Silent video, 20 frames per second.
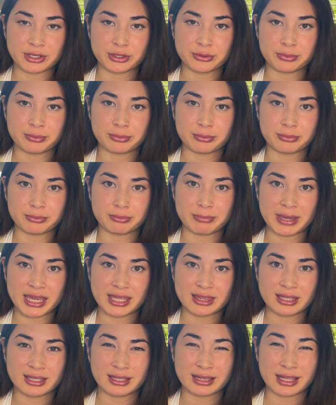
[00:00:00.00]
you may
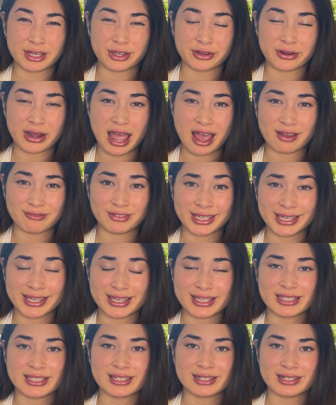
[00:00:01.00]
think that you're having
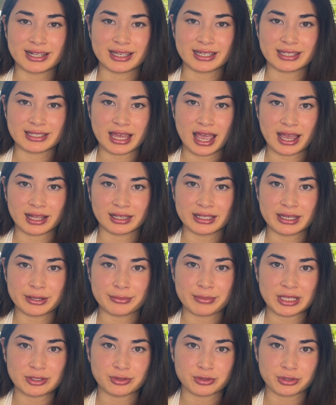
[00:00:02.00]
isn't exactly a
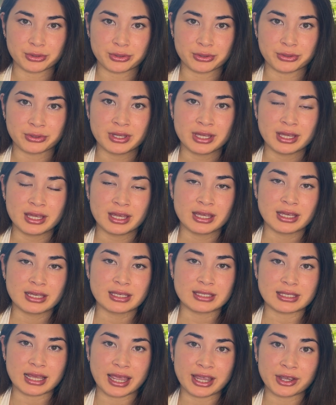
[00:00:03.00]
menstrual
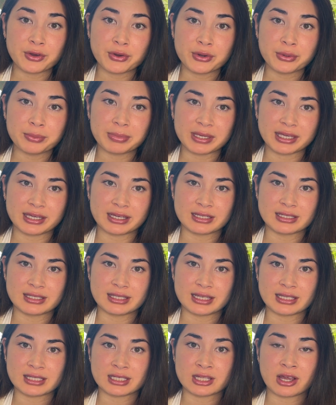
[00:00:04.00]
cycle because
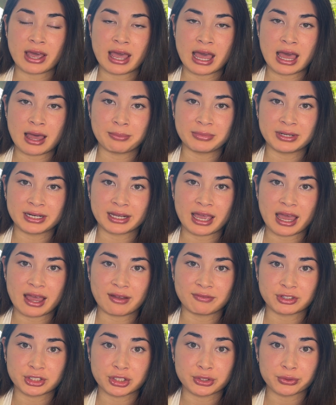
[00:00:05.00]
it's not happening
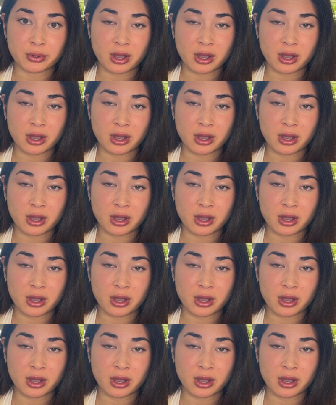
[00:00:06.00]
after you